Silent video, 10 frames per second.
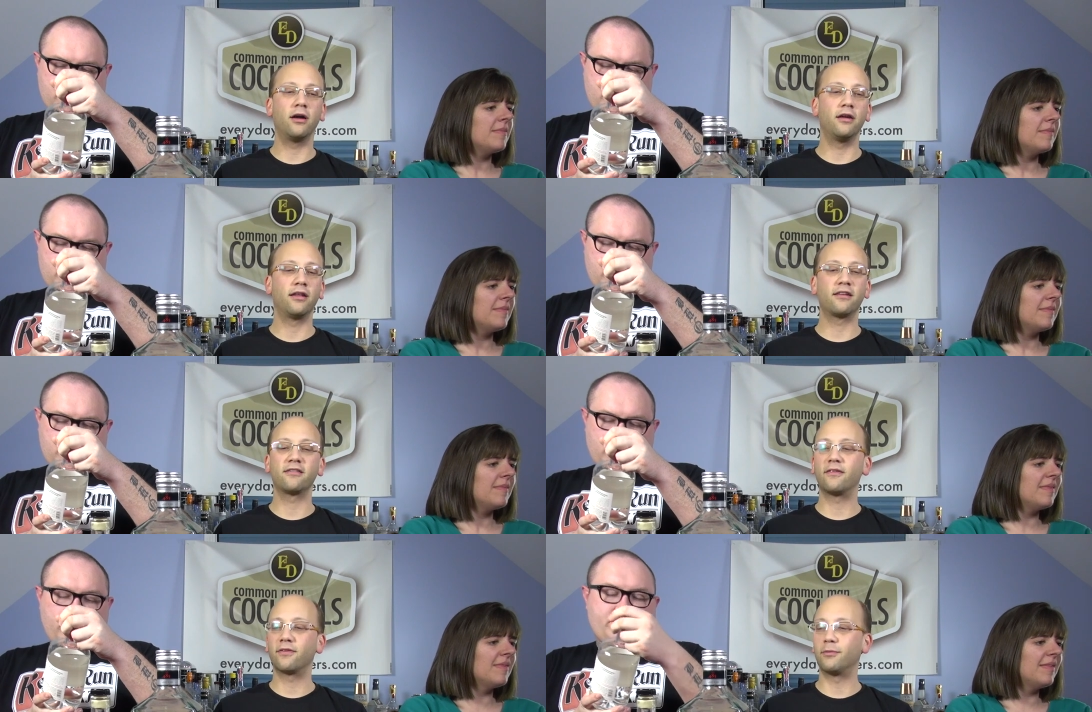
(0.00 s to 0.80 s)
Speaker 1: on,
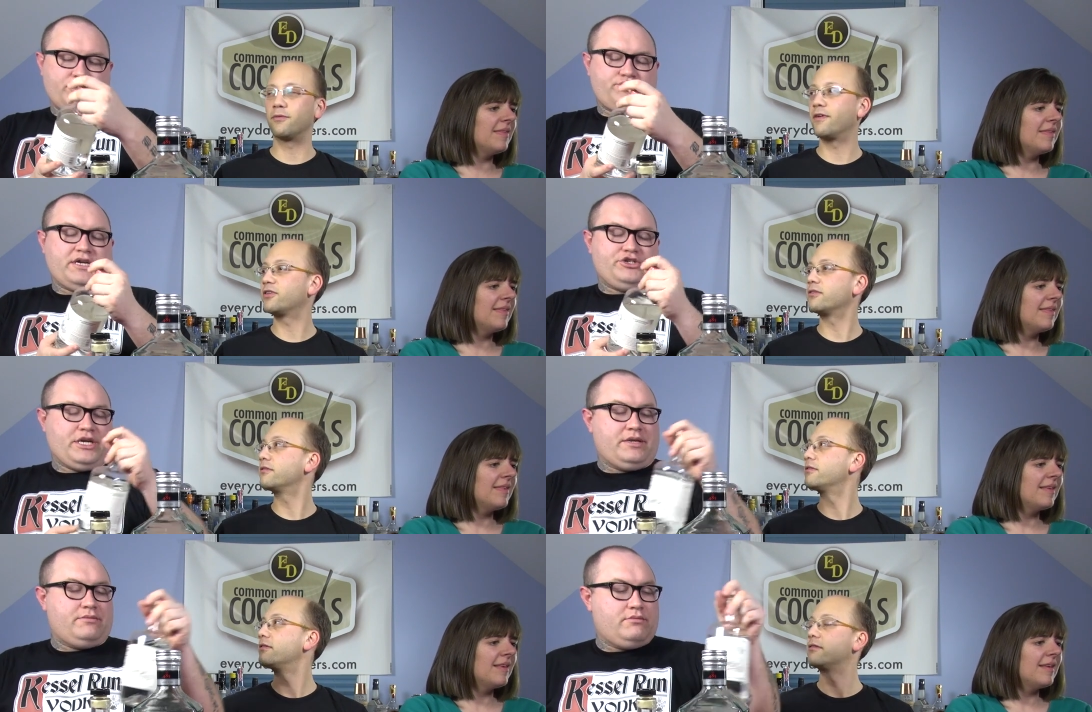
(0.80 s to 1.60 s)
that's not. Oh, it's a dry
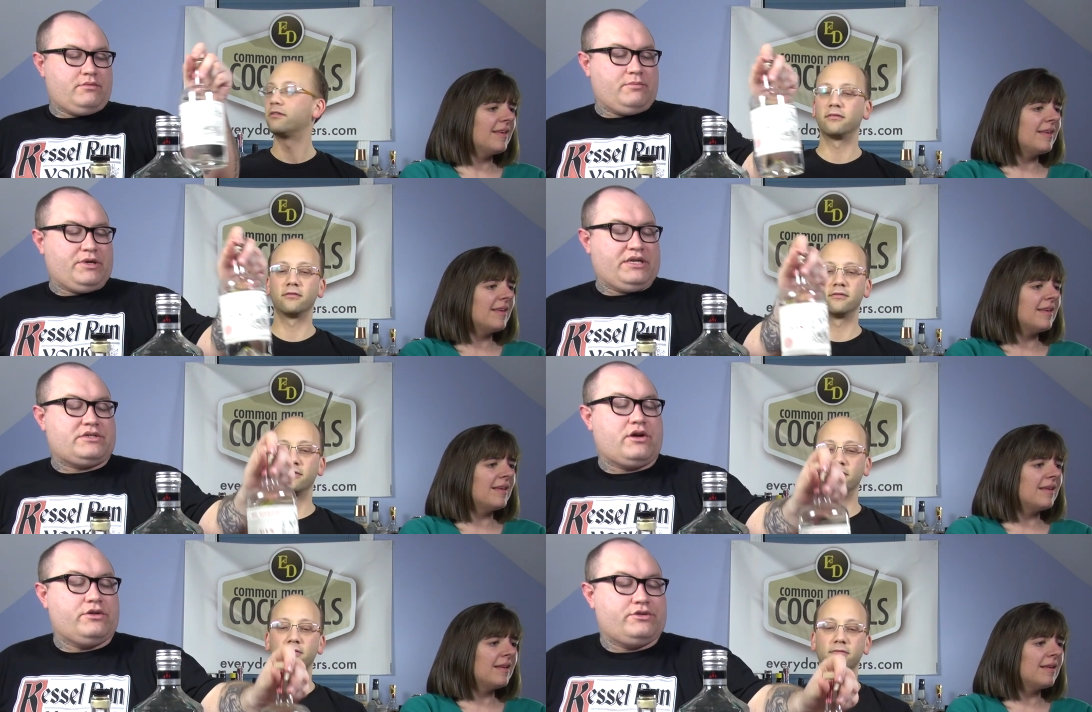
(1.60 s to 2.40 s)
gin,
Speaker 2: but
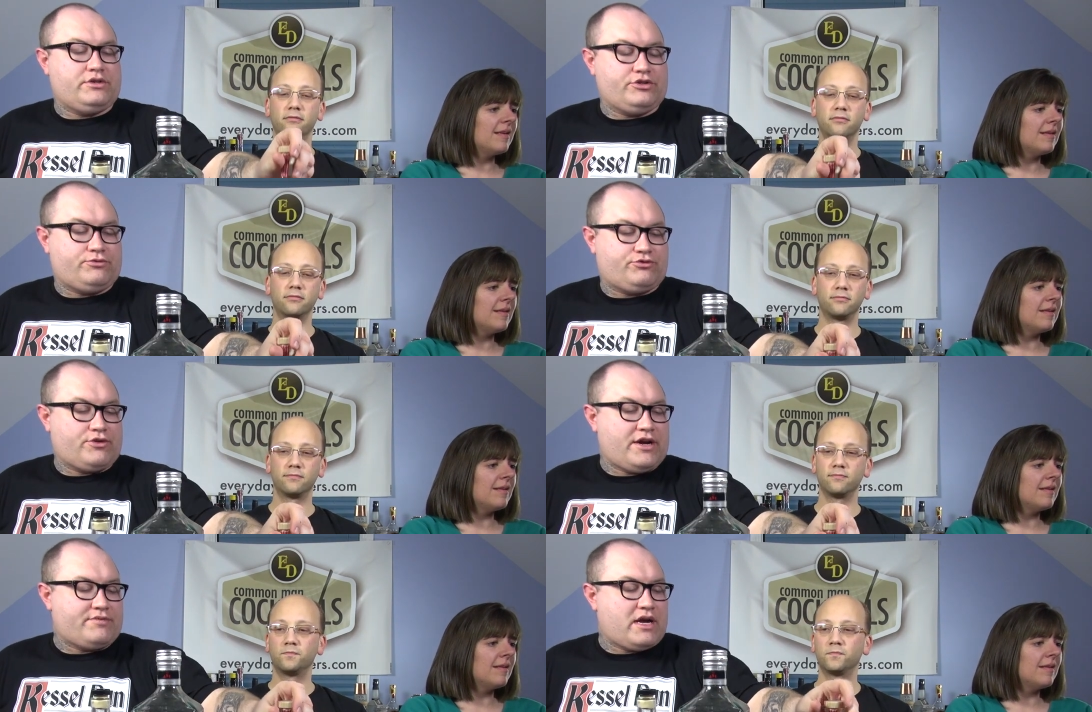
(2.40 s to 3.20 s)
it's called the
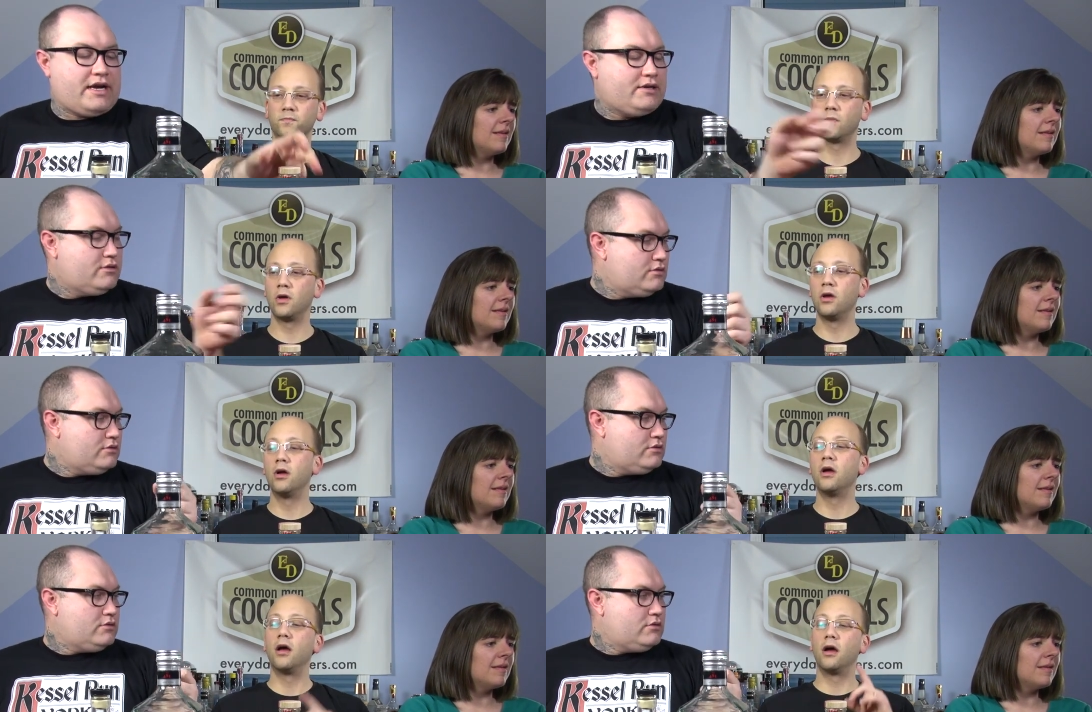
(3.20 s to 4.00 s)
dry rye.
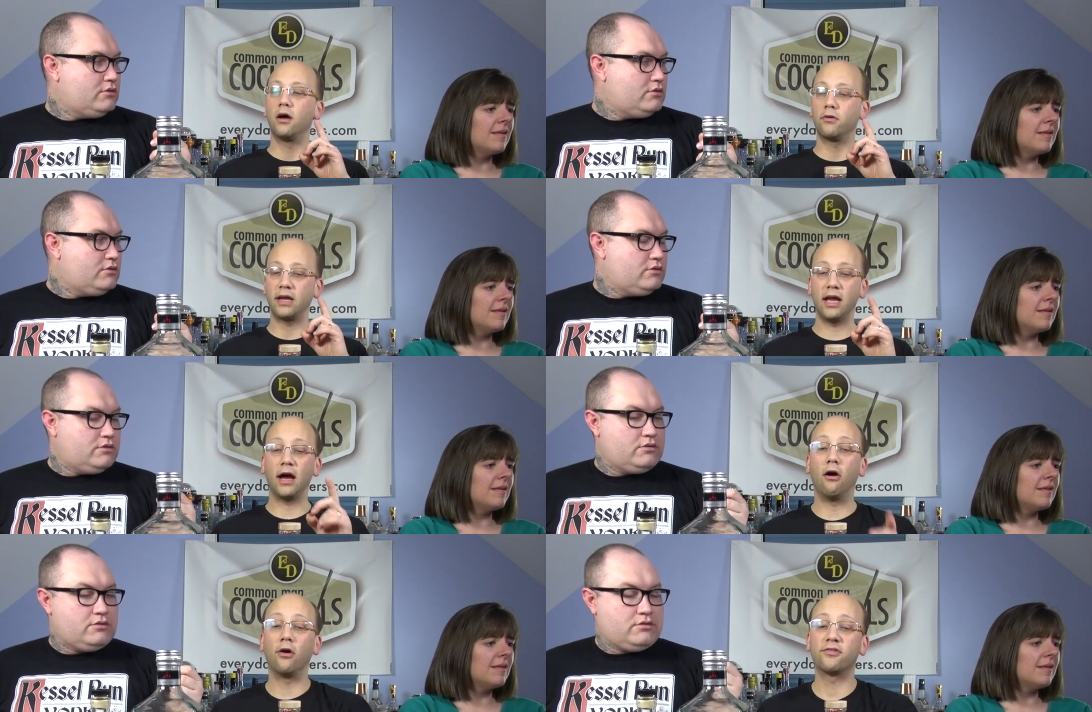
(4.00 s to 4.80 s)
Speaker 1: Okay.
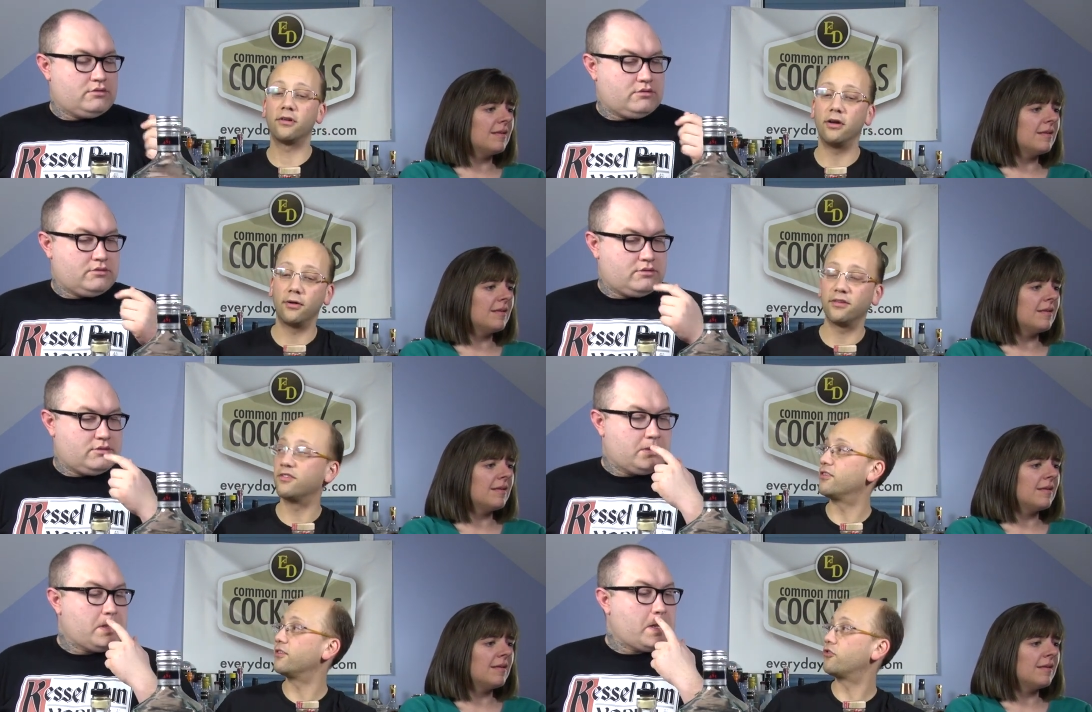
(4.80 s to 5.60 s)
Also to notice
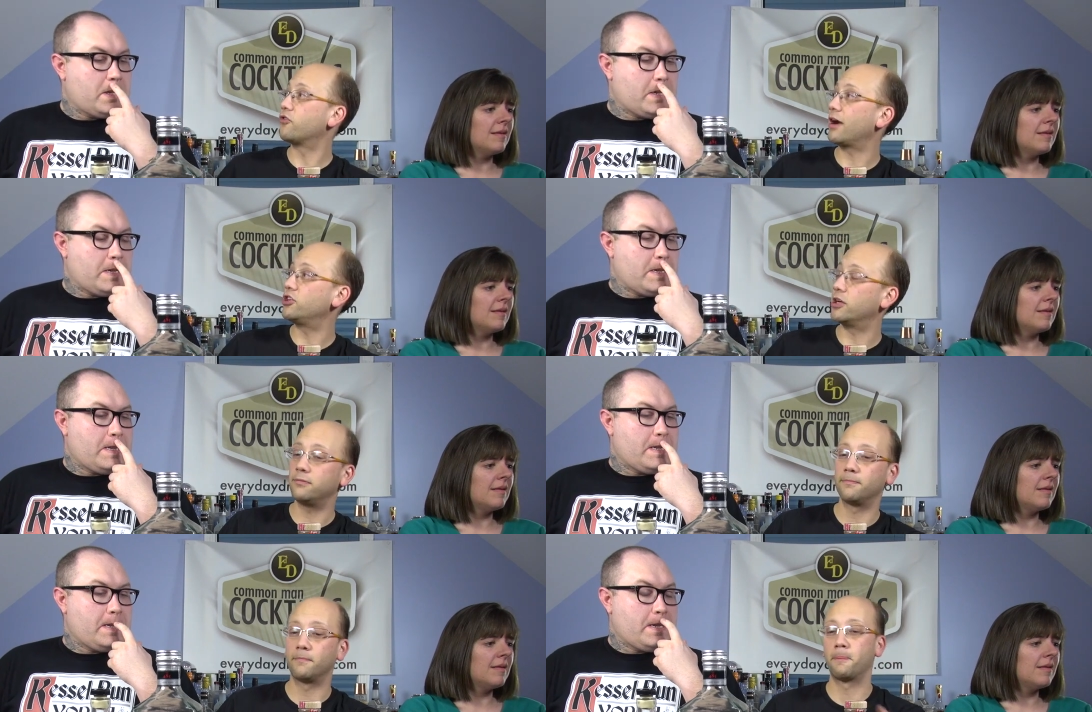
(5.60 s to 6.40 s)
is it's dry
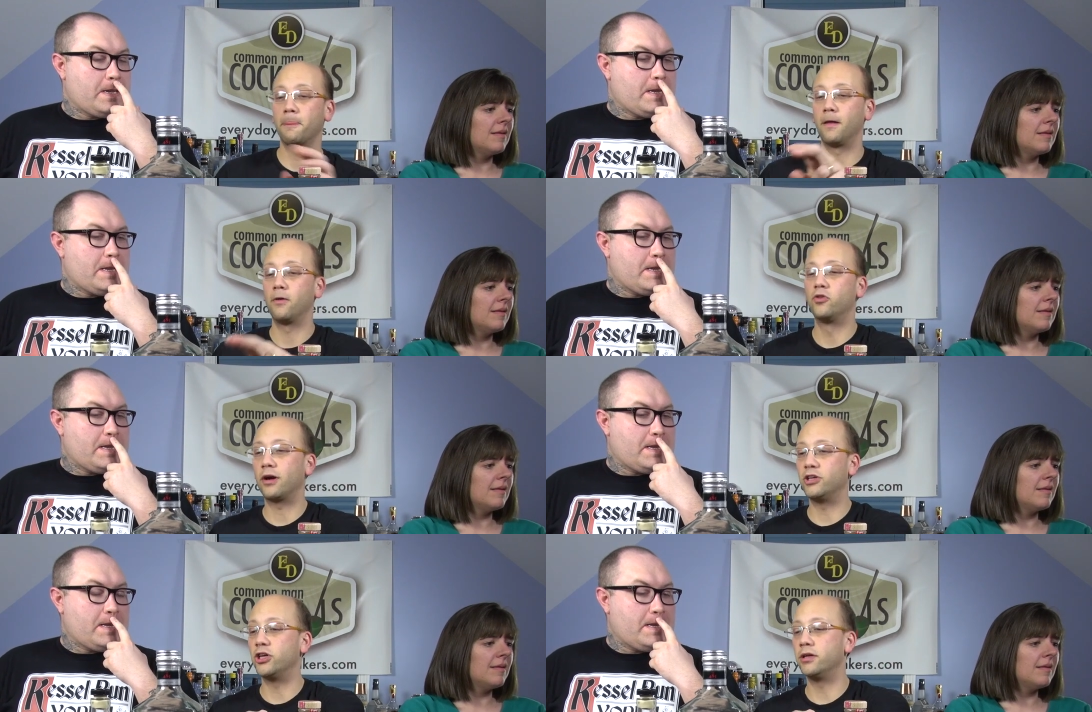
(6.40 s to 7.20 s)
gin.
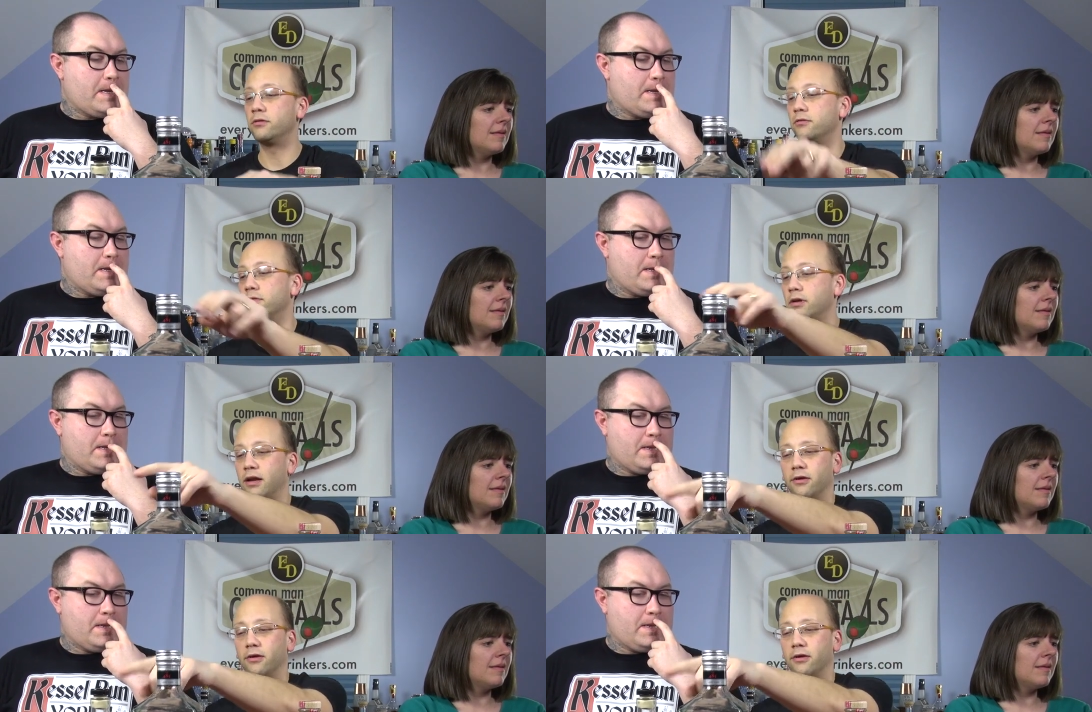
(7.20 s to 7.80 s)
Dry gin. I